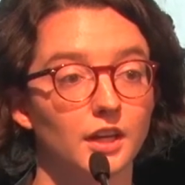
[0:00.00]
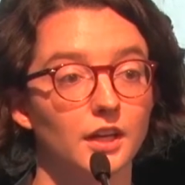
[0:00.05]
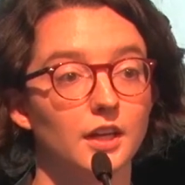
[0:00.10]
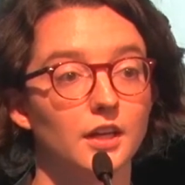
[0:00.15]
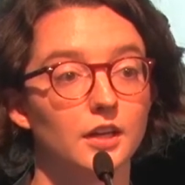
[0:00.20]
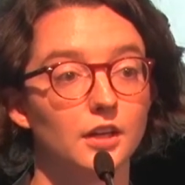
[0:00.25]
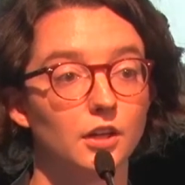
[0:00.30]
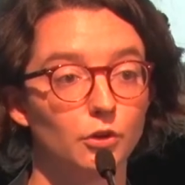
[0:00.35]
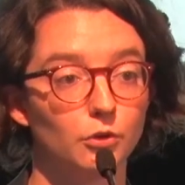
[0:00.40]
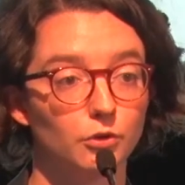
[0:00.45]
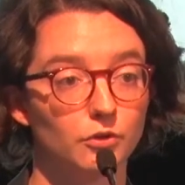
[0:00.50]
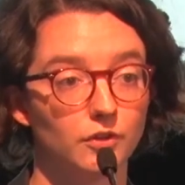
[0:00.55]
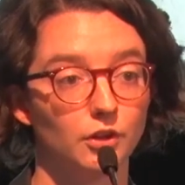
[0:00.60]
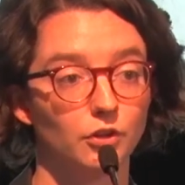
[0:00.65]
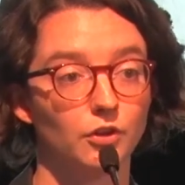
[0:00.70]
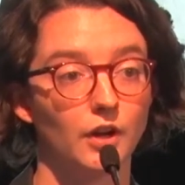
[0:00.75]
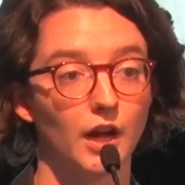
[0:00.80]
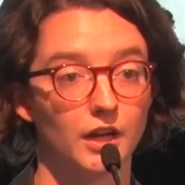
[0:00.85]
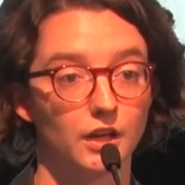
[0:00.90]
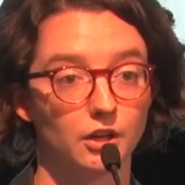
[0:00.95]

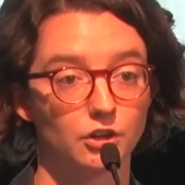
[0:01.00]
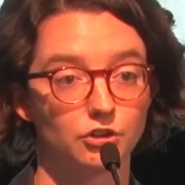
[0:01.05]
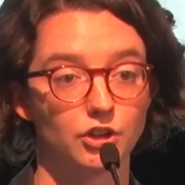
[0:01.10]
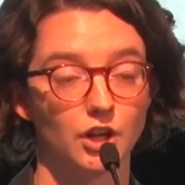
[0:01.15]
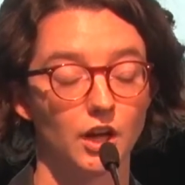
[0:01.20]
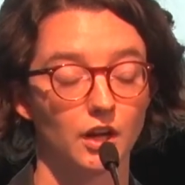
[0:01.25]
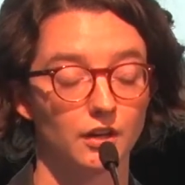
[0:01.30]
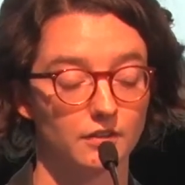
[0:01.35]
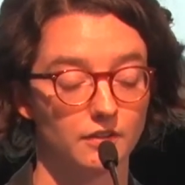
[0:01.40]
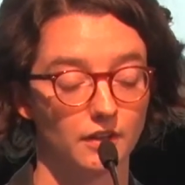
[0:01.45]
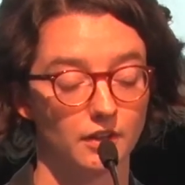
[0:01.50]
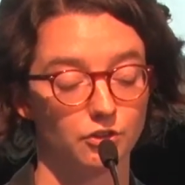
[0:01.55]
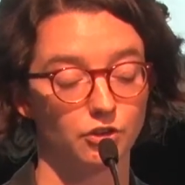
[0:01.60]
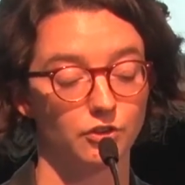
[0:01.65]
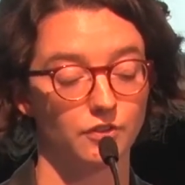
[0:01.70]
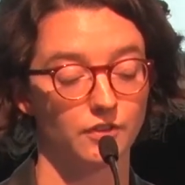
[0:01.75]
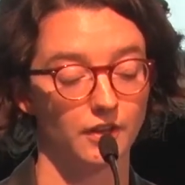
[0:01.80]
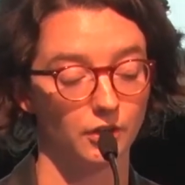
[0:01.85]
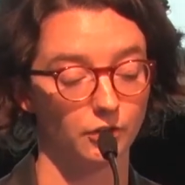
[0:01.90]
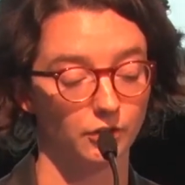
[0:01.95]
idiosyncratic shocks such
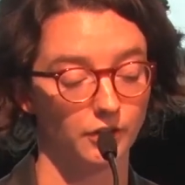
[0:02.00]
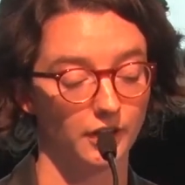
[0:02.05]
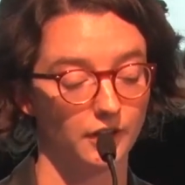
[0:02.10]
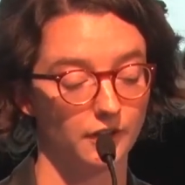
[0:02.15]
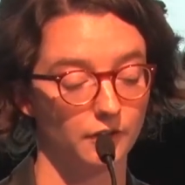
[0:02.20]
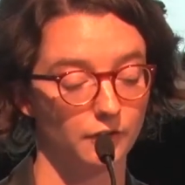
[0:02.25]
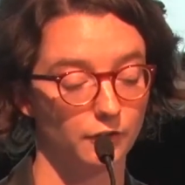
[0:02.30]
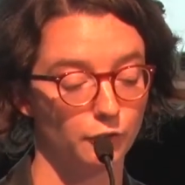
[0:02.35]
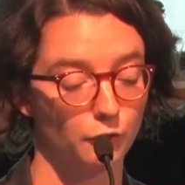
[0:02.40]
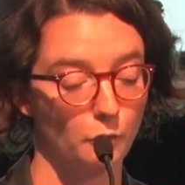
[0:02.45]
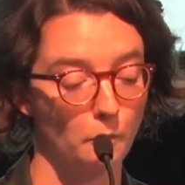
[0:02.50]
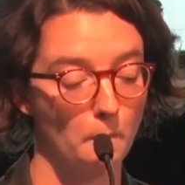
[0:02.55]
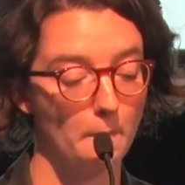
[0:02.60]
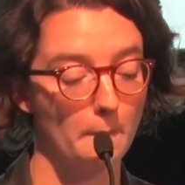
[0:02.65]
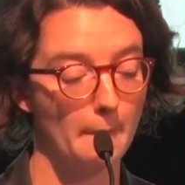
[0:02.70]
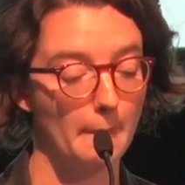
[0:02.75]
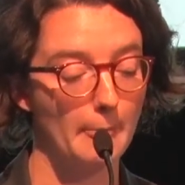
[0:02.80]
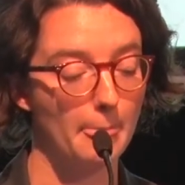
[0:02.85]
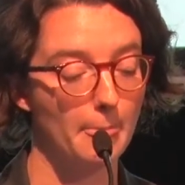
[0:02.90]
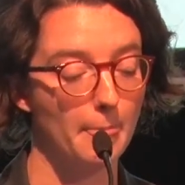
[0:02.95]
as illness.
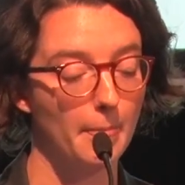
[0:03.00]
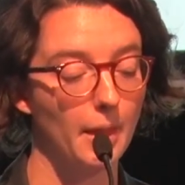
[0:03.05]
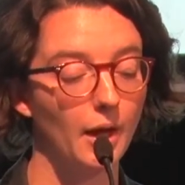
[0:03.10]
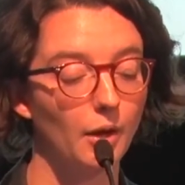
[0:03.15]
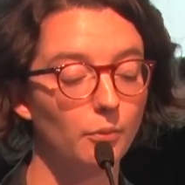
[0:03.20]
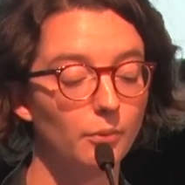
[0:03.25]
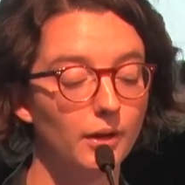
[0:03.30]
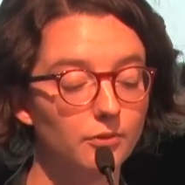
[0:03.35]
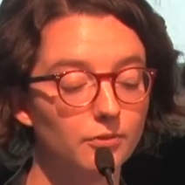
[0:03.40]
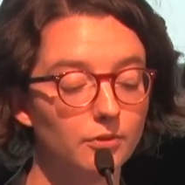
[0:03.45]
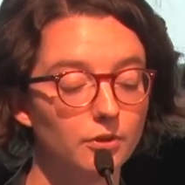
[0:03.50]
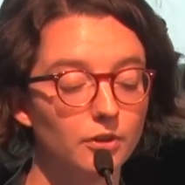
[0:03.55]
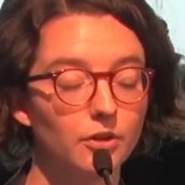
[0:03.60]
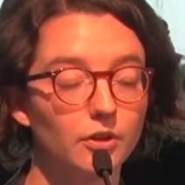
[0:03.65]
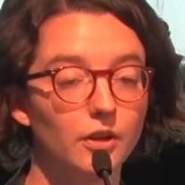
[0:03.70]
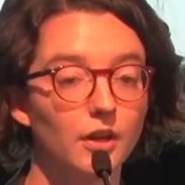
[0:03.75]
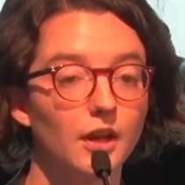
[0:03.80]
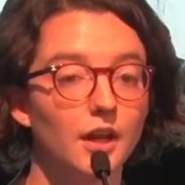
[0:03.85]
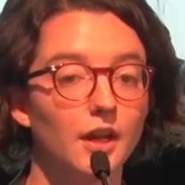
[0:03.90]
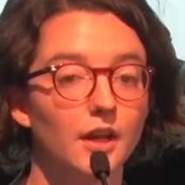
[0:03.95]

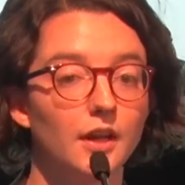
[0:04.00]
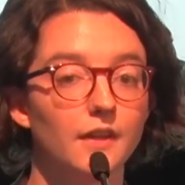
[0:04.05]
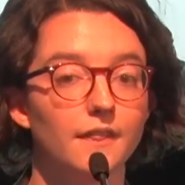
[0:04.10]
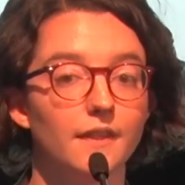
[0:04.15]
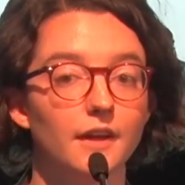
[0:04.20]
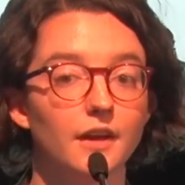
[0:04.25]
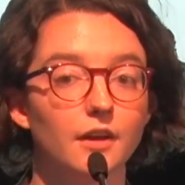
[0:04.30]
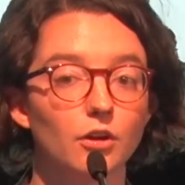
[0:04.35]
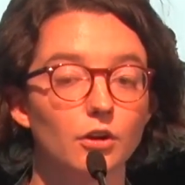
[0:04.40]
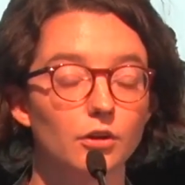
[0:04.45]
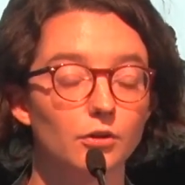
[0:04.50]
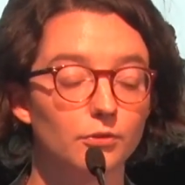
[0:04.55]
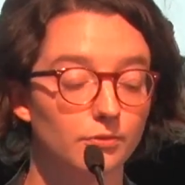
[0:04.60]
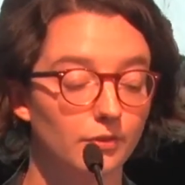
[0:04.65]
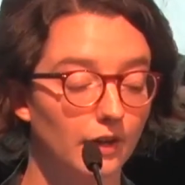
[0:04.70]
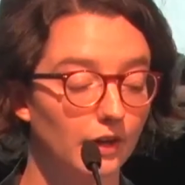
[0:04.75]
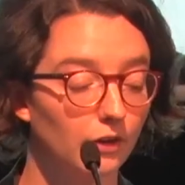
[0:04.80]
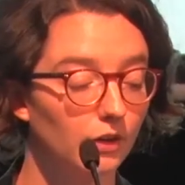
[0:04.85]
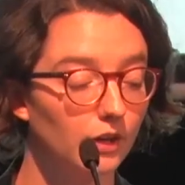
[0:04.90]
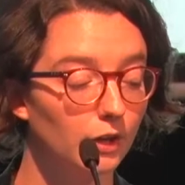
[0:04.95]
However, they are a
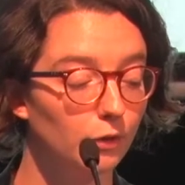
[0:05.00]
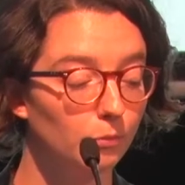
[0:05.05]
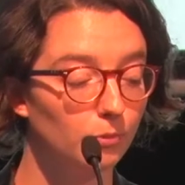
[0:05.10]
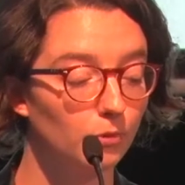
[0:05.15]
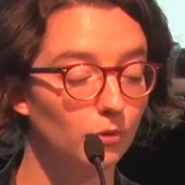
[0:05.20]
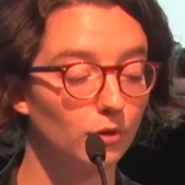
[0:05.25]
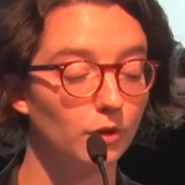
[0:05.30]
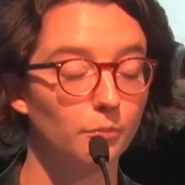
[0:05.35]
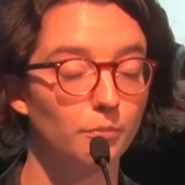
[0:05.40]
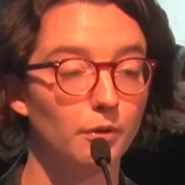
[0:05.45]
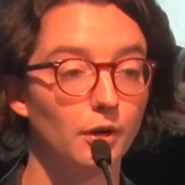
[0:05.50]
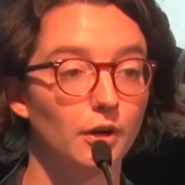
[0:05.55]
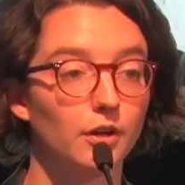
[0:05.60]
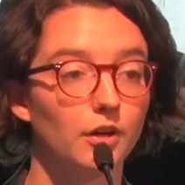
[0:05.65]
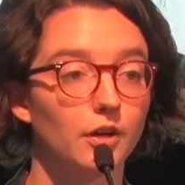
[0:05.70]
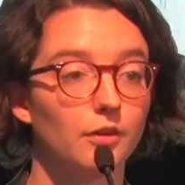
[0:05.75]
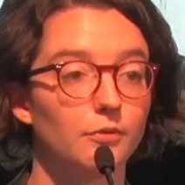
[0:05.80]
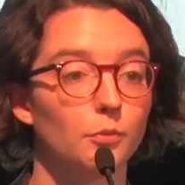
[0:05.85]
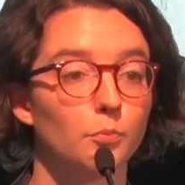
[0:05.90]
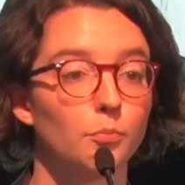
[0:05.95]
very important
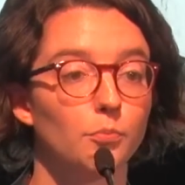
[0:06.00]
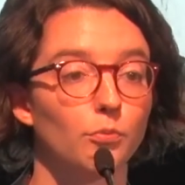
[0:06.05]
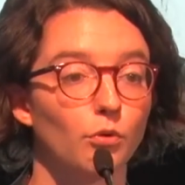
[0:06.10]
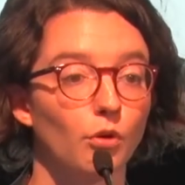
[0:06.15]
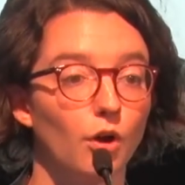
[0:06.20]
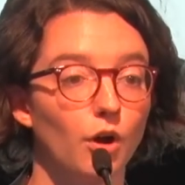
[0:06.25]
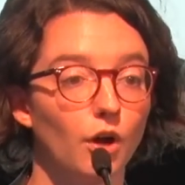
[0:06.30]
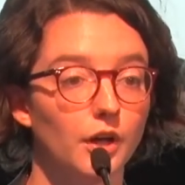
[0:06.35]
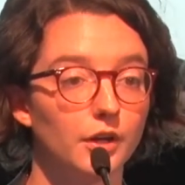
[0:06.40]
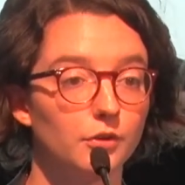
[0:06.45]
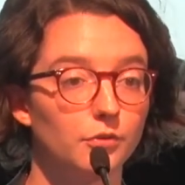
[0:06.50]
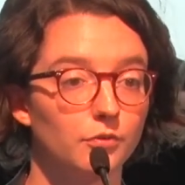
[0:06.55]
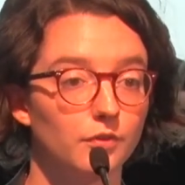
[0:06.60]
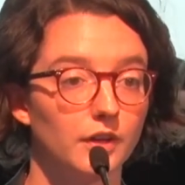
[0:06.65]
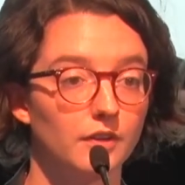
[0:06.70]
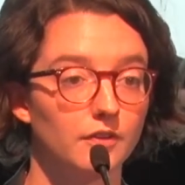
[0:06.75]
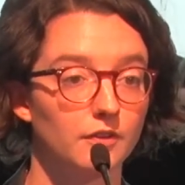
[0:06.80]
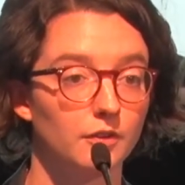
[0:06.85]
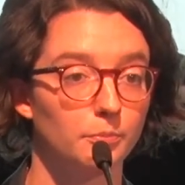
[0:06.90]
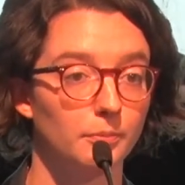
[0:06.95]
part of a broad
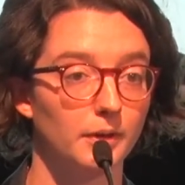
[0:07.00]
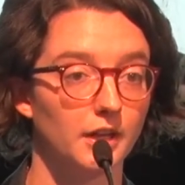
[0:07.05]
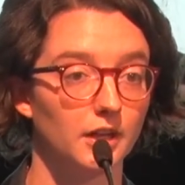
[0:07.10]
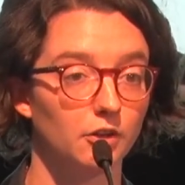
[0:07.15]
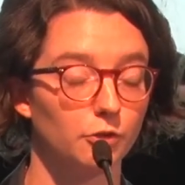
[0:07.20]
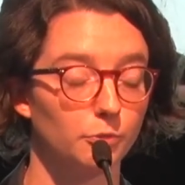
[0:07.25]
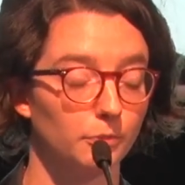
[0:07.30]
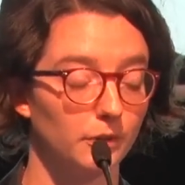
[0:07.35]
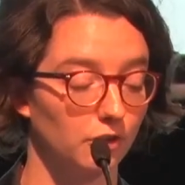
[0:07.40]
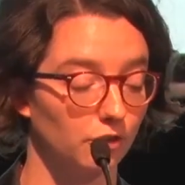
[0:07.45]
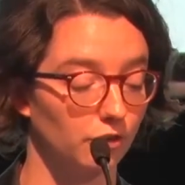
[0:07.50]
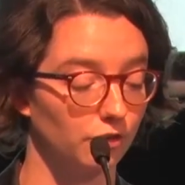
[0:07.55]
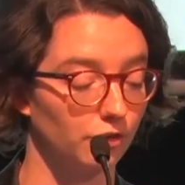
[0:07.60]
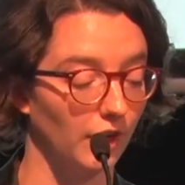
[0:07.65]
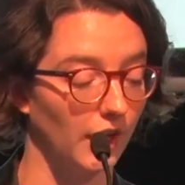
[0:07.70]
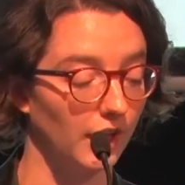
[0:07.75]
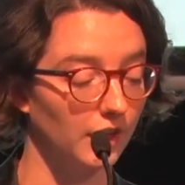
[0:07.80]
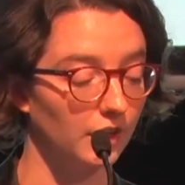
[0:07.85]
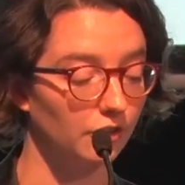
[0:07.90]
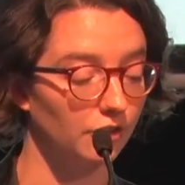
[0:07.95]
risk management
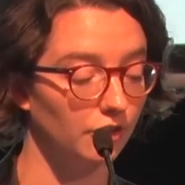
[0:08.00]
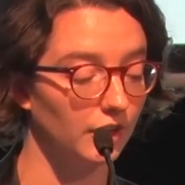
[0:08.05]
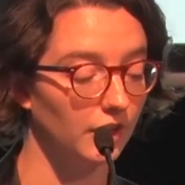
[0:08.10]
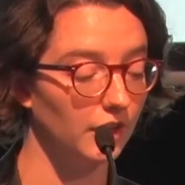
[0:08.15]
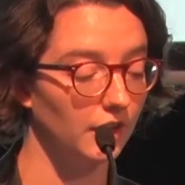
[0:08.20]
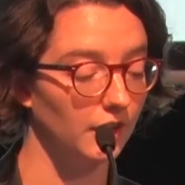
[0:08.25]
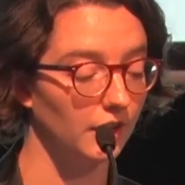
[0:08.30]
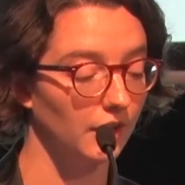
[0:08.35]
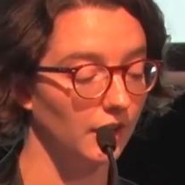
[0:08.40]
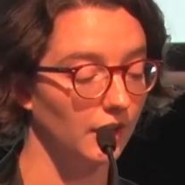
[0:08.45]
strategy